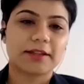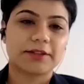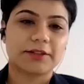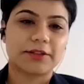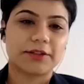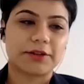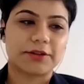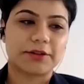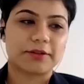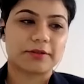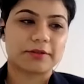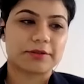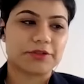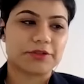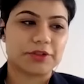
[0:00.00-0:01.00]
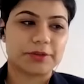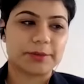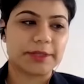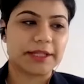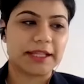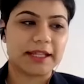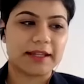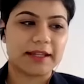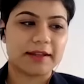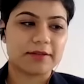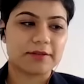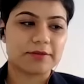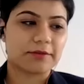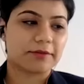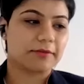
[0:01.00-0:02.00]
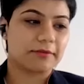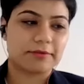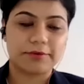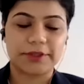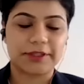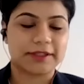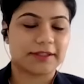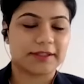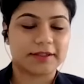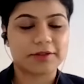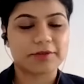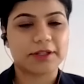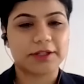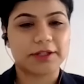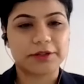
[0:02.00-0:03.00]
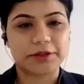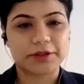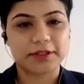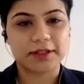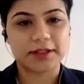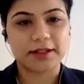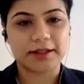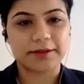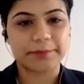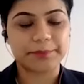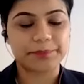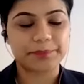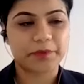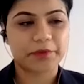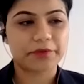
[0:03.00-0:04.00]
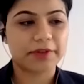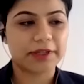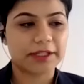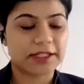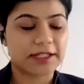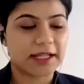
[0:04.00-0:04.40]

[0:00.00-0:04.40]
So Germany was quite a good um, fit.